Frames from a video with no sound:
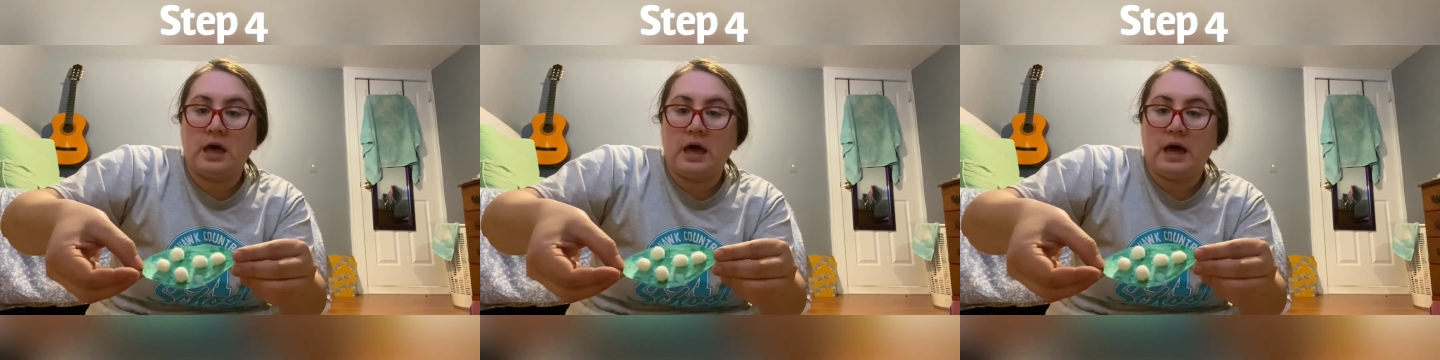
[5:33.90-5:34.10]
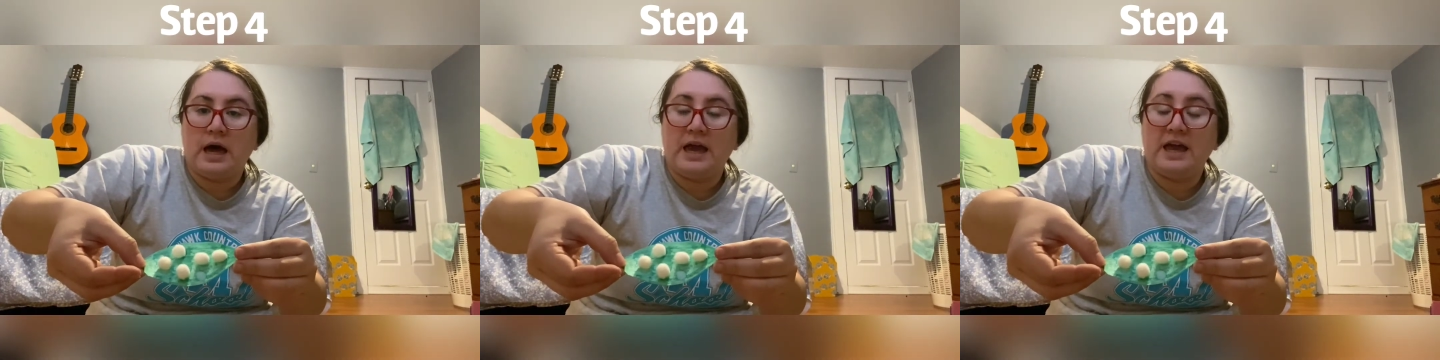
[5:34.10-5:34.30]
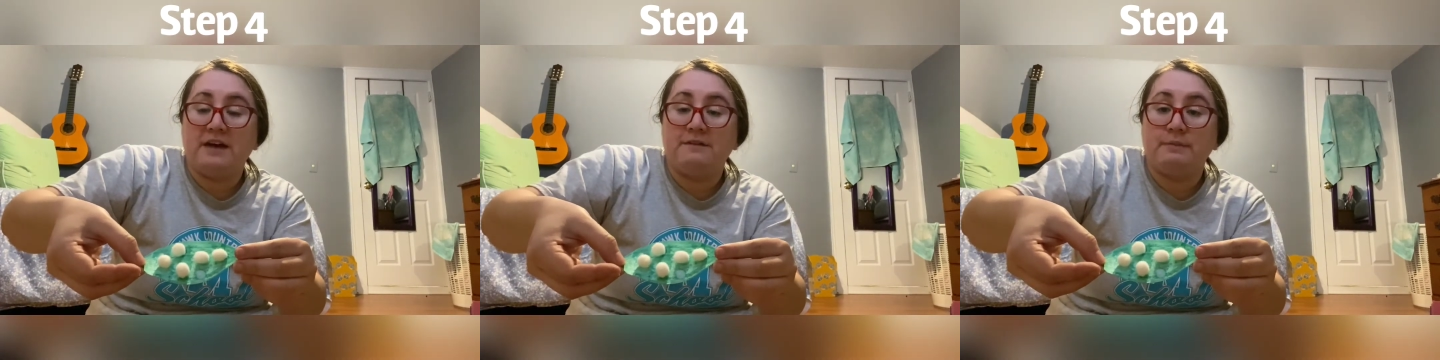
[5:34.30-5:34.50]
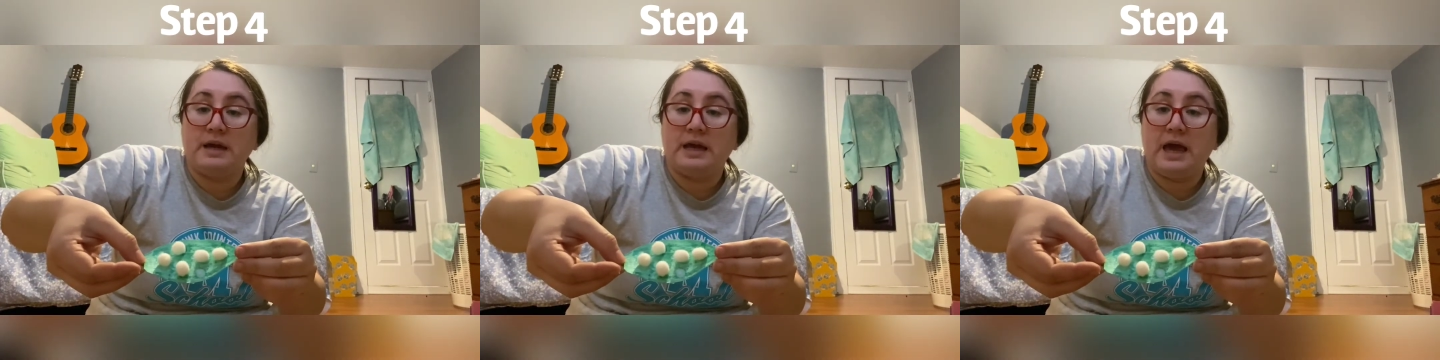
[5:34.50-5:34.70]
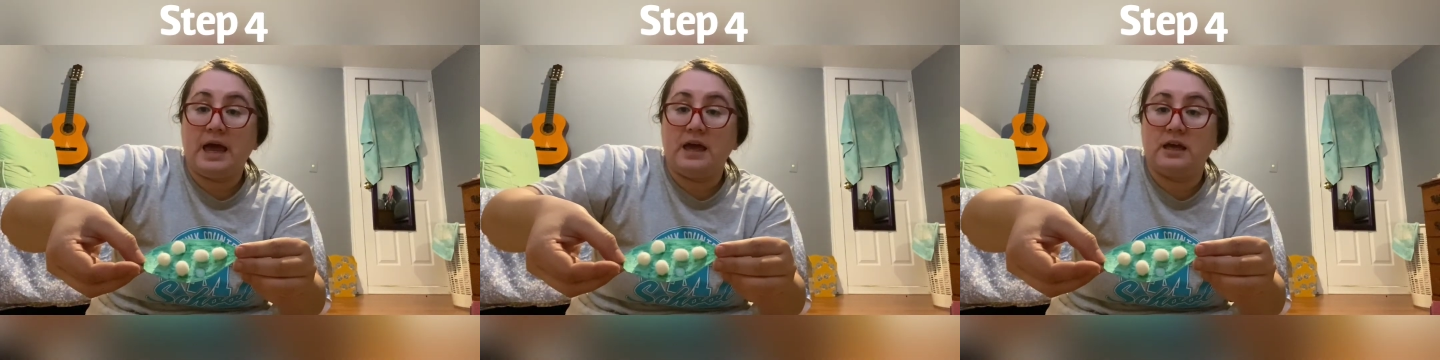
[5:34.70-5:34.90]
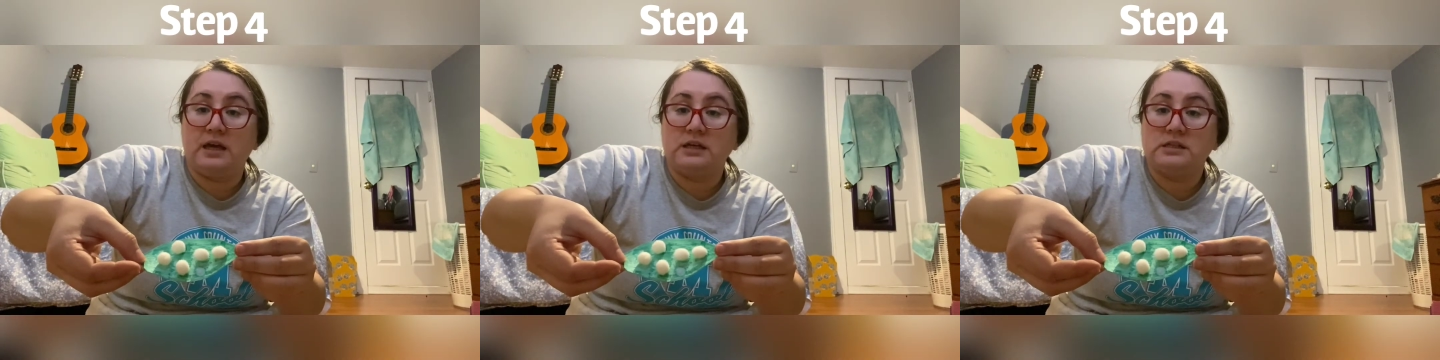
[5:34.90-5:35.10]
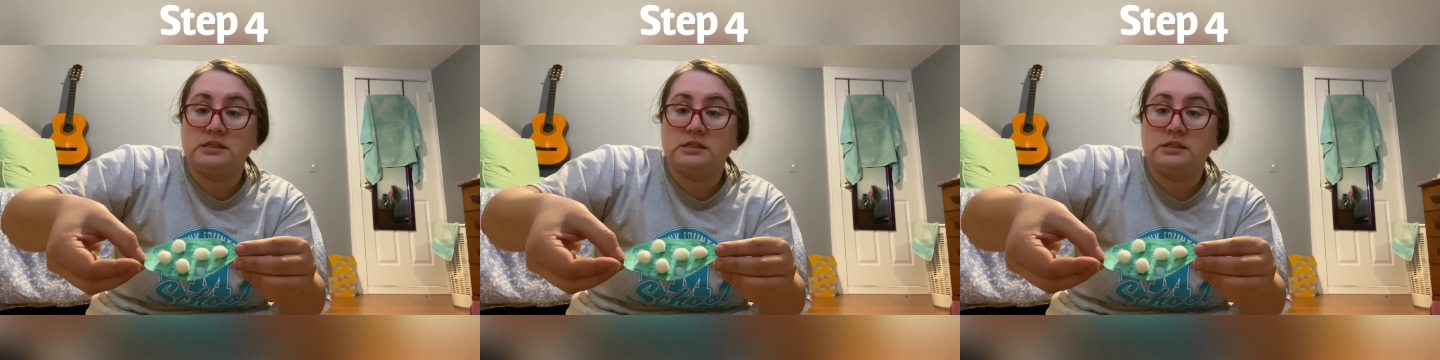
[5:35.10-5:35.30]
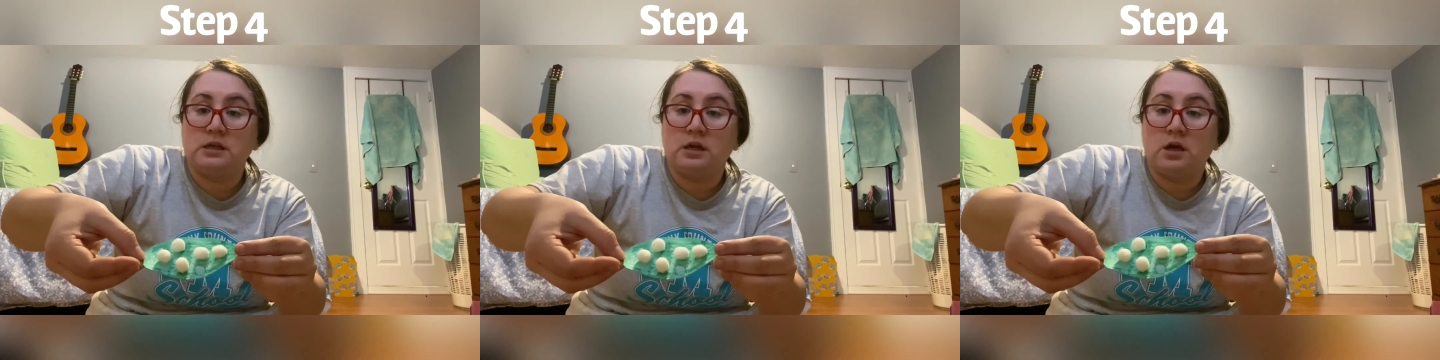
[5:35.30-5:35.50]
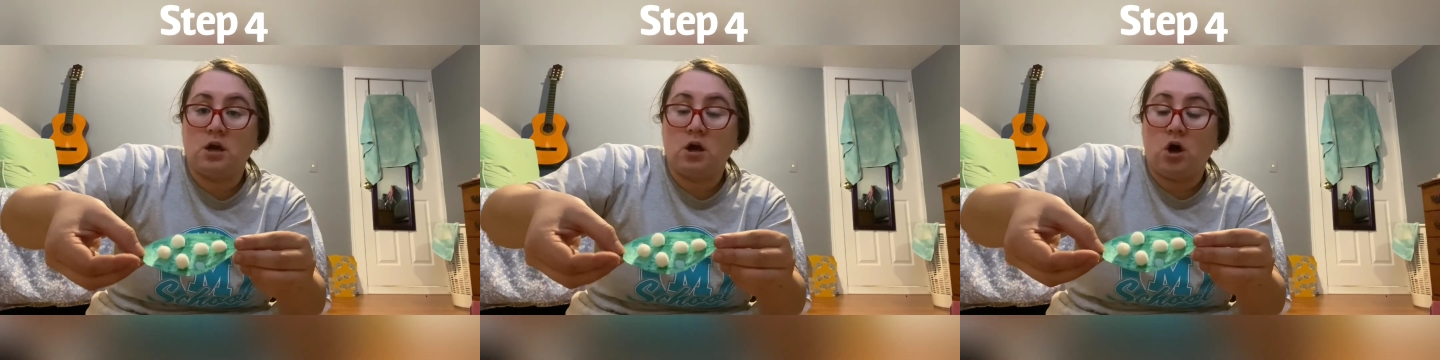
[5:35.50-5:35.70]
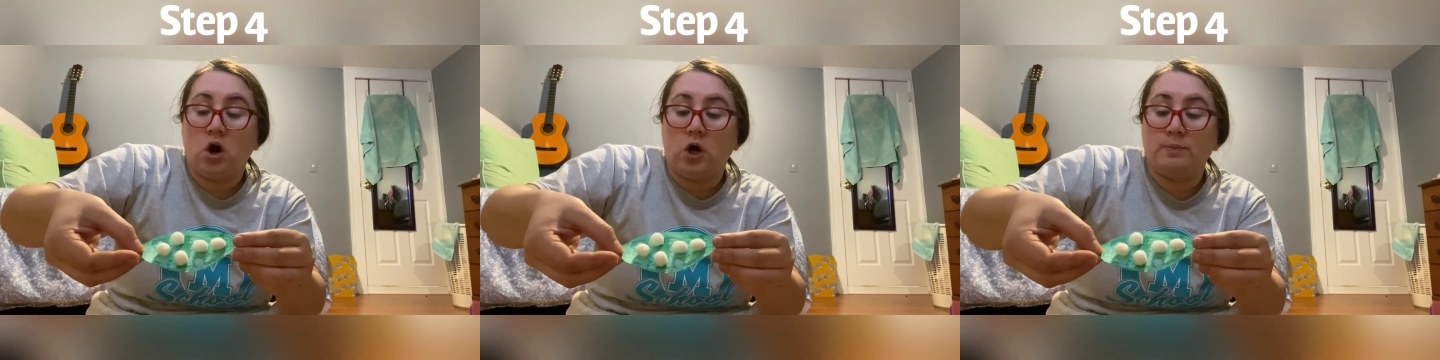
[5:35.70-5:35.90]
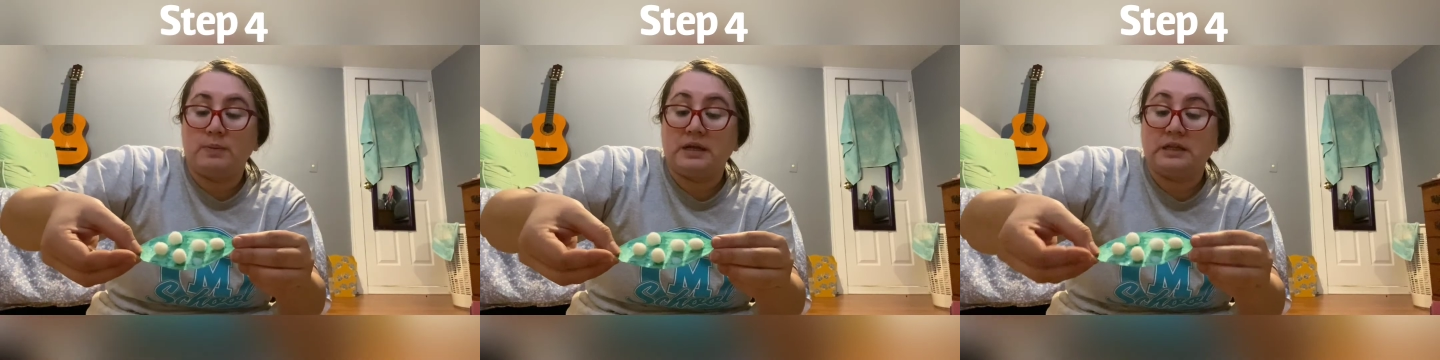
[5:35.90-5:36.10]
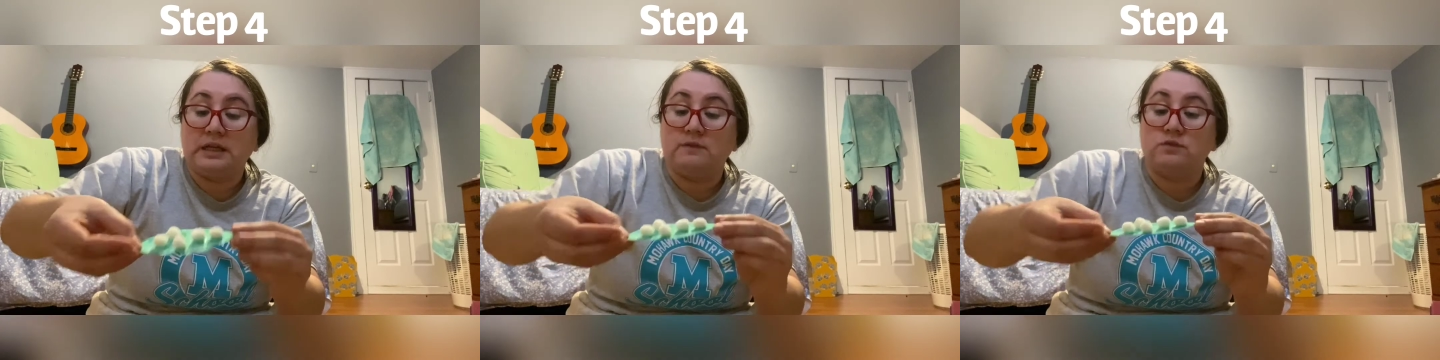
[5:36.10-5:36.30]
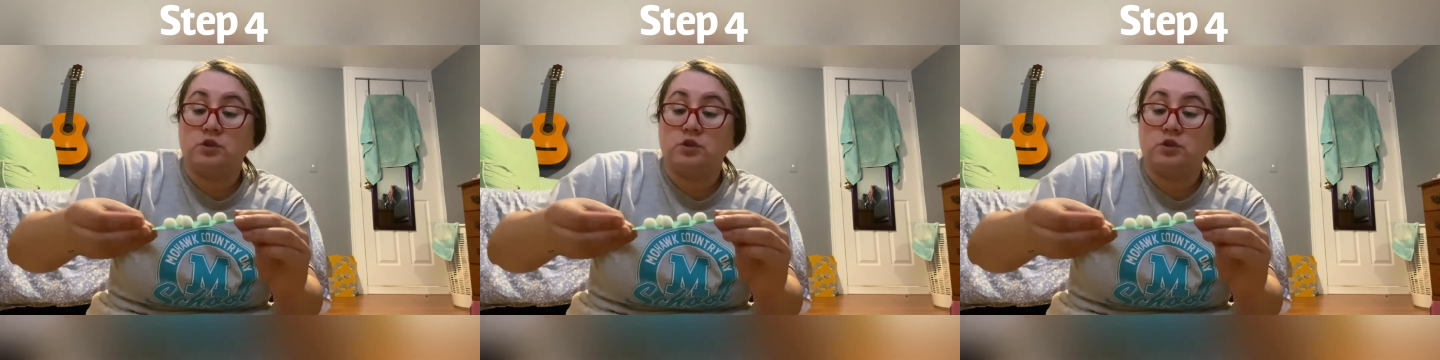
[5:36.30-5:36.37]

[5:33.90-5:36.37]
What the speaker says: I have my eggs on my leaf.